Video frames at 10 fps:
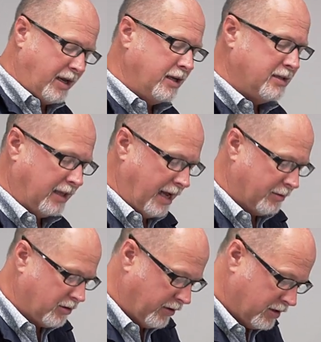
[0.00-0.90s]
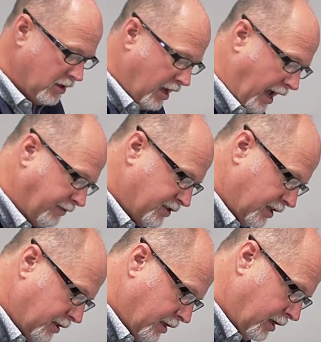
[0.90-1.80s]
been into laboratories, I've
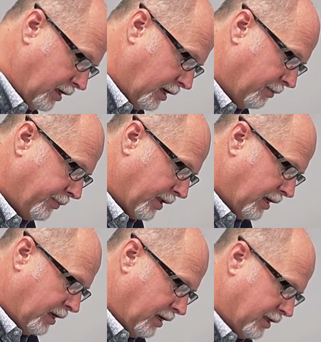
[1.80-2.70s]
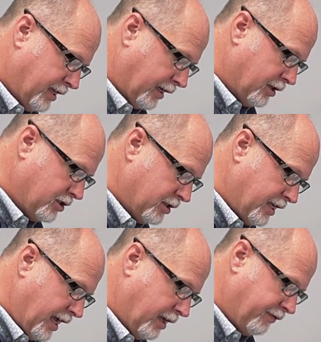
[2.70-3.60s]
seen the uh, uh, technician
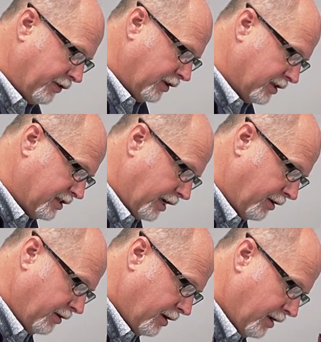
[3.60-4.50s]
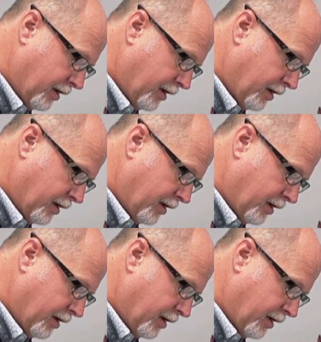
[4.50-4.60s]
take, fill the container,